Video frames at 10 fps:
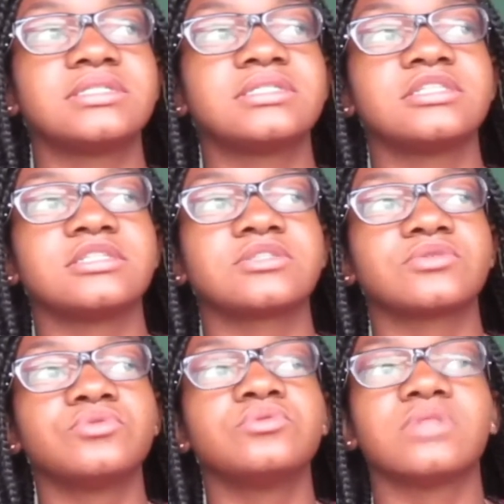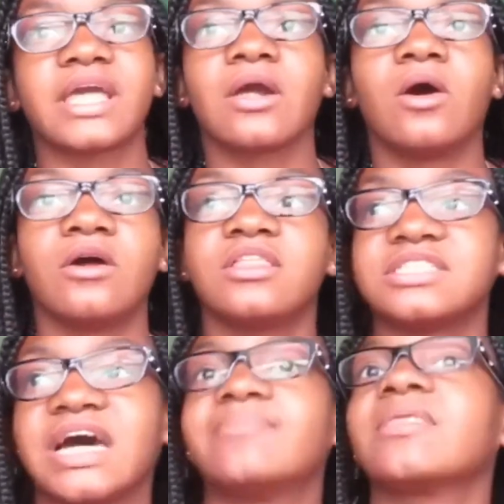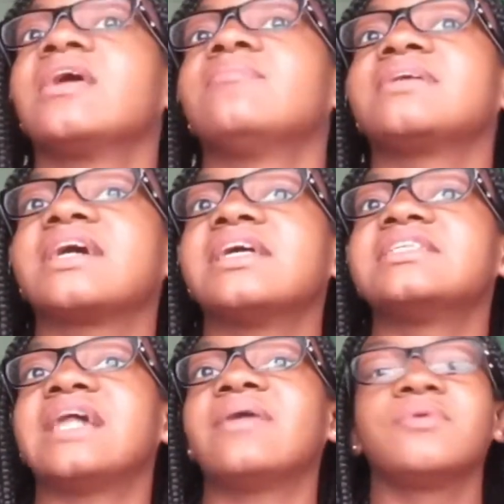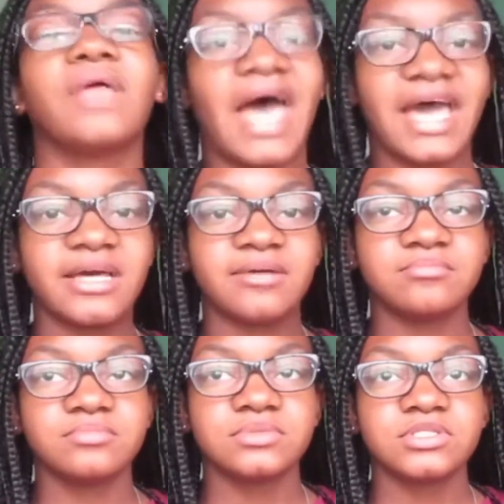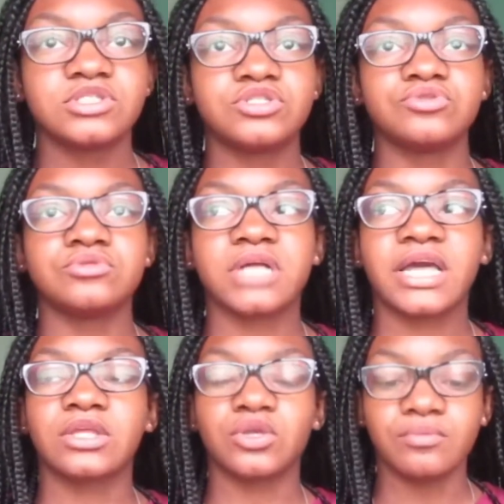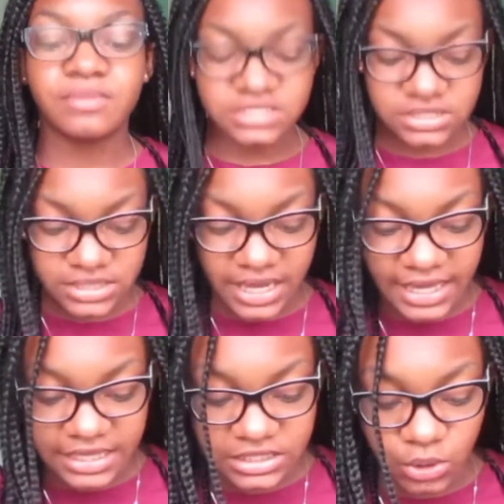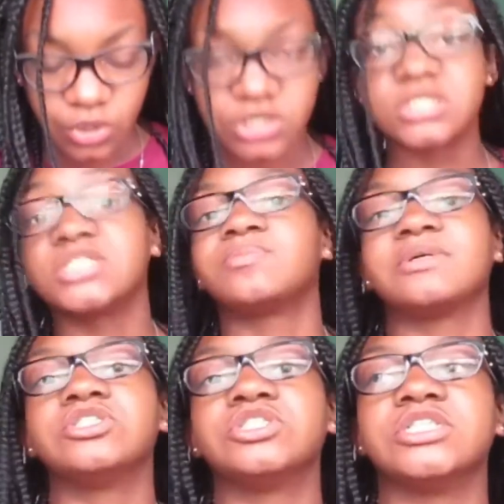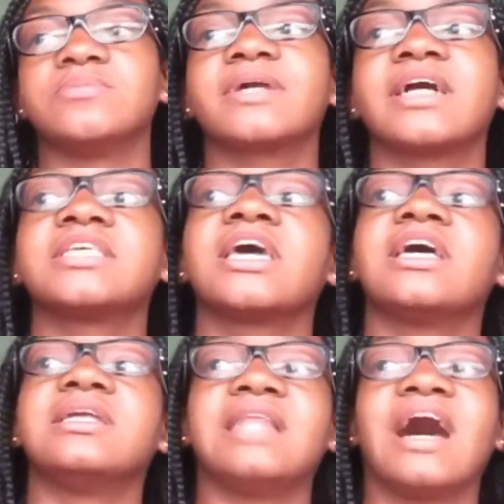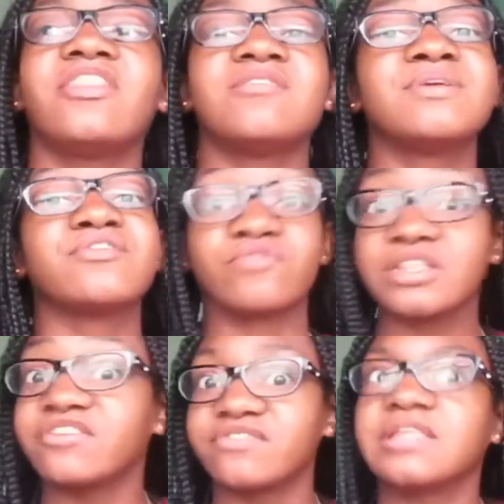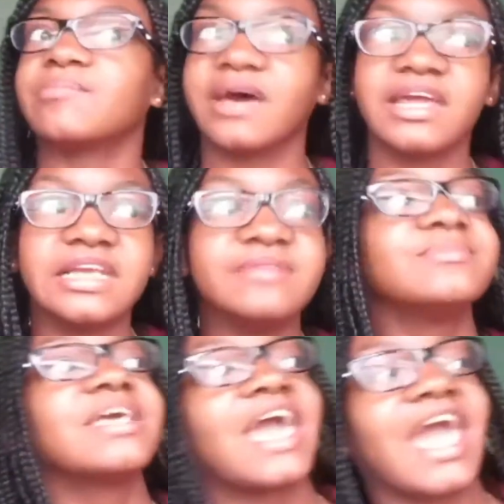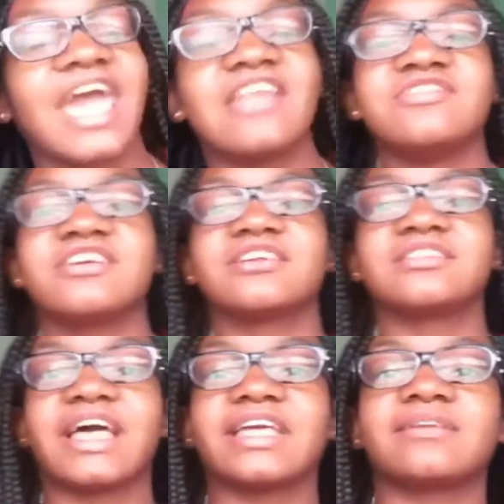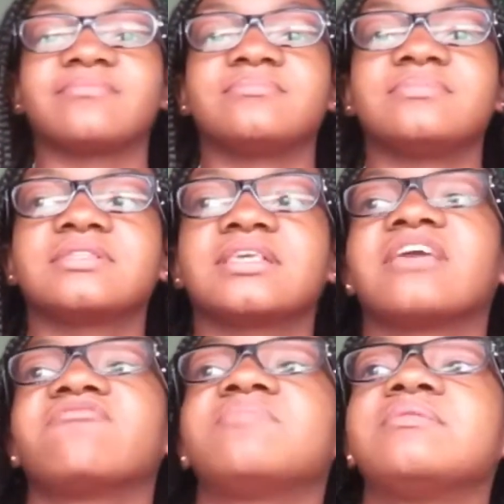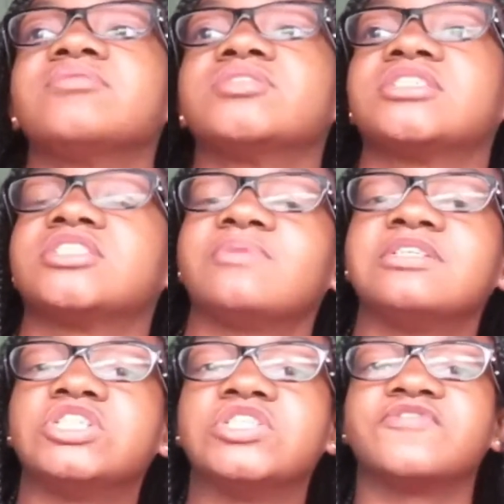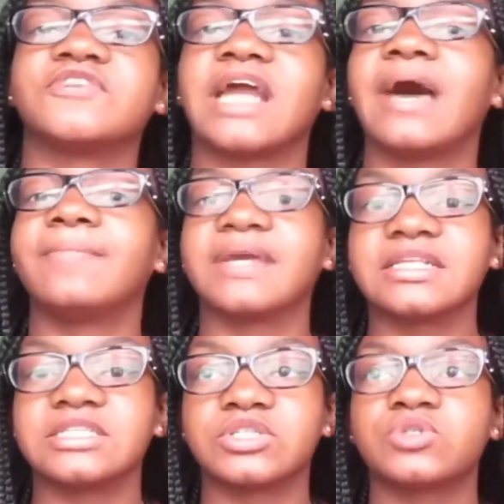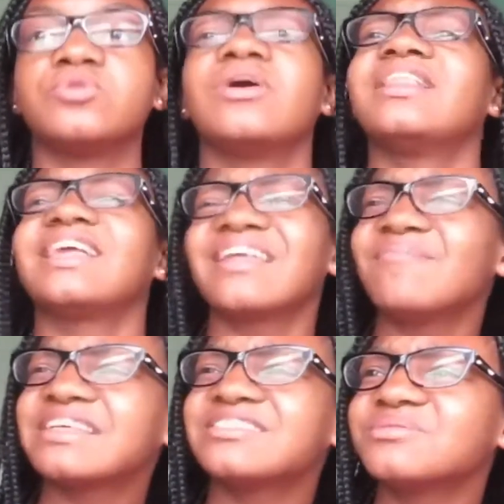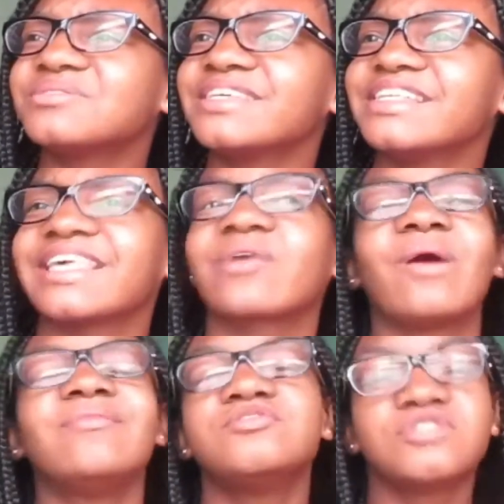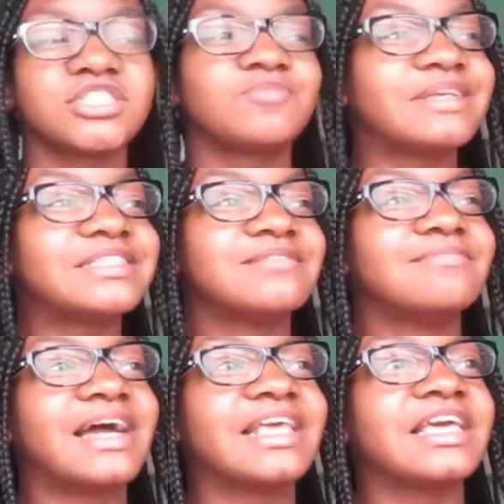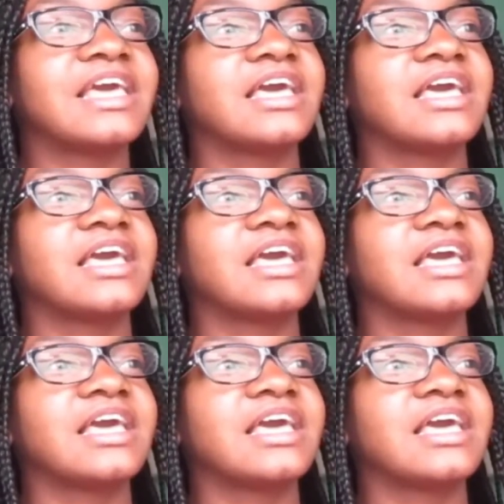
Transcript: to school late all the time, because that will add up to like you missing days or suspensions, because now they're being really, really petty, and they're like giving people suspensions for not being to school. Like, that makes no sense. Like, why would you suspend somebody,